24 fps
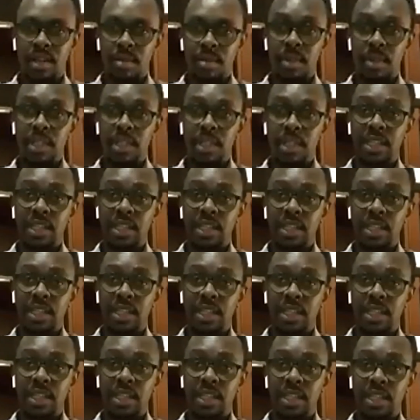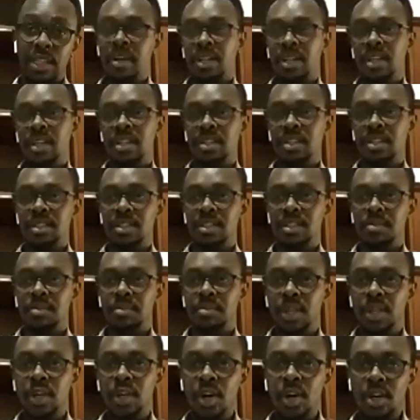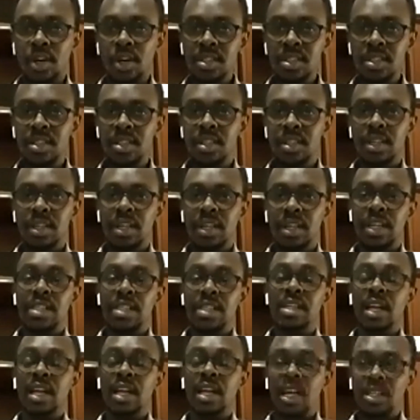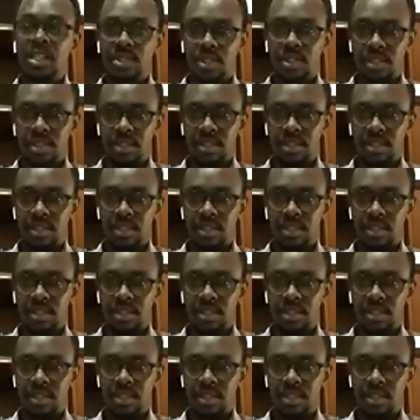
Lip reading: but keep remembering it because it's a lesson.